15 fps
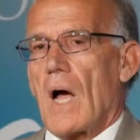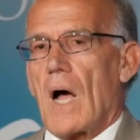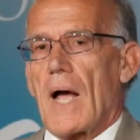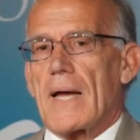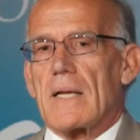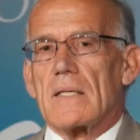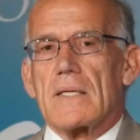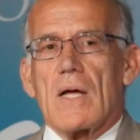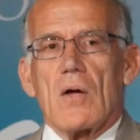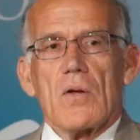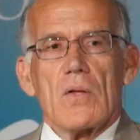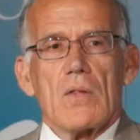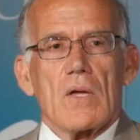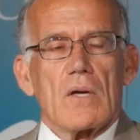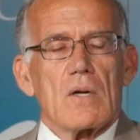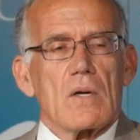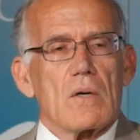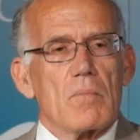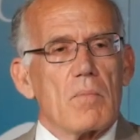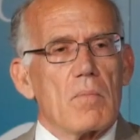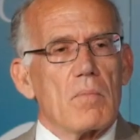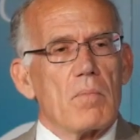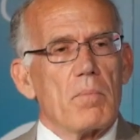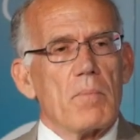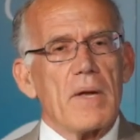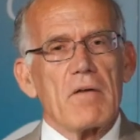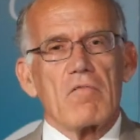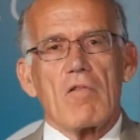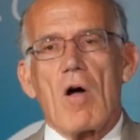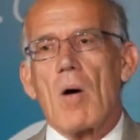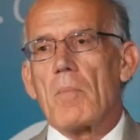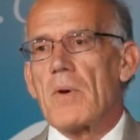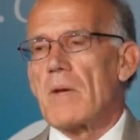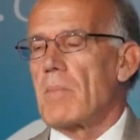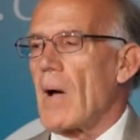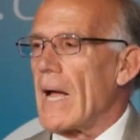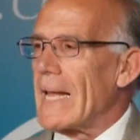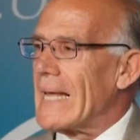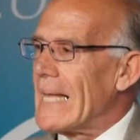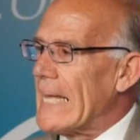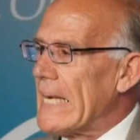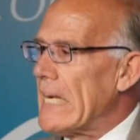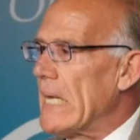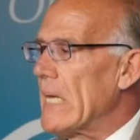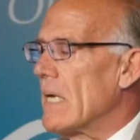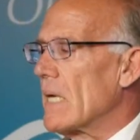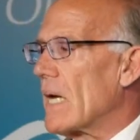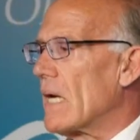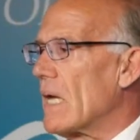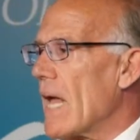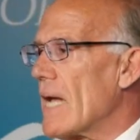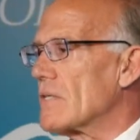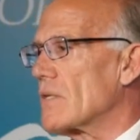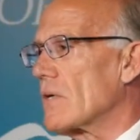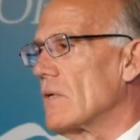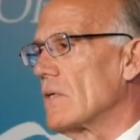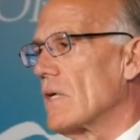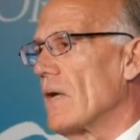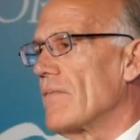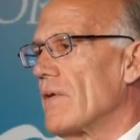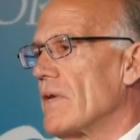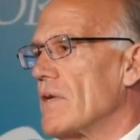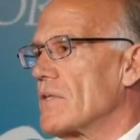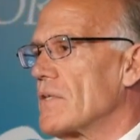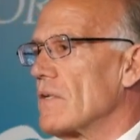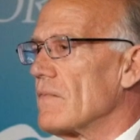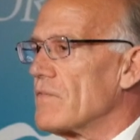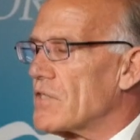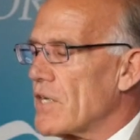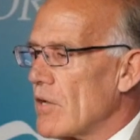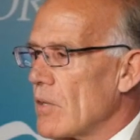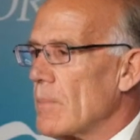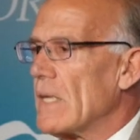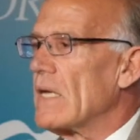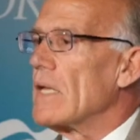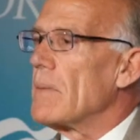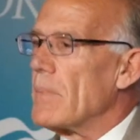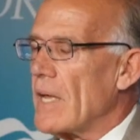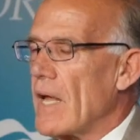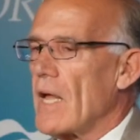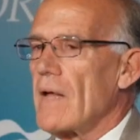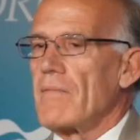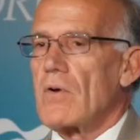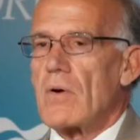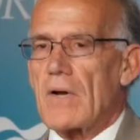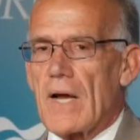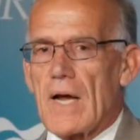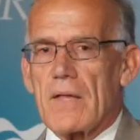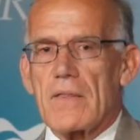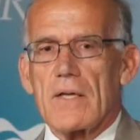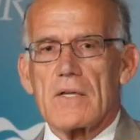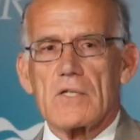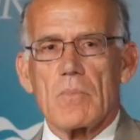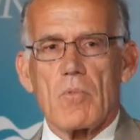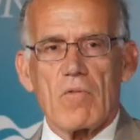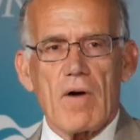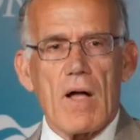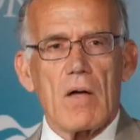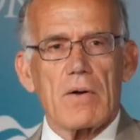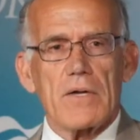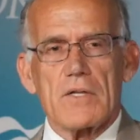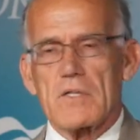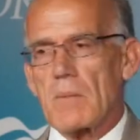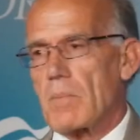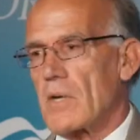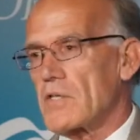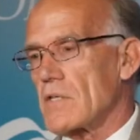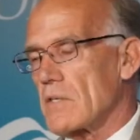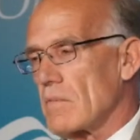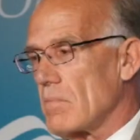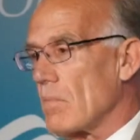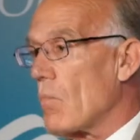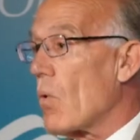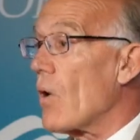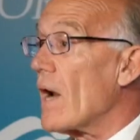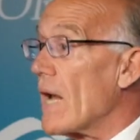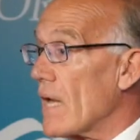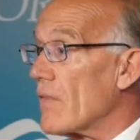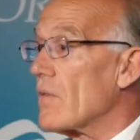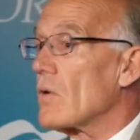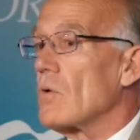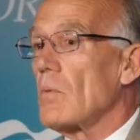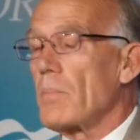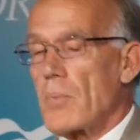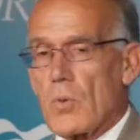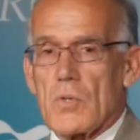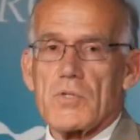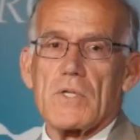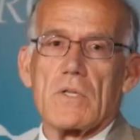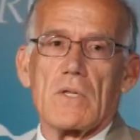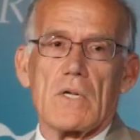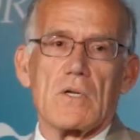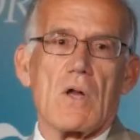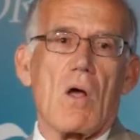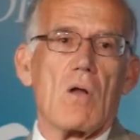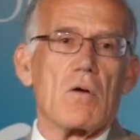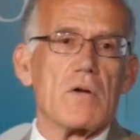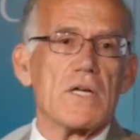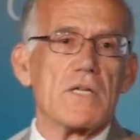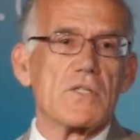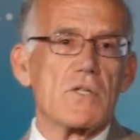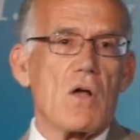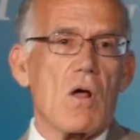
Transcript: I can tell you that Mitt Romney, by any classical definition of gentlemanly behavior and ethics and morality, is a much more ethical person than Donald is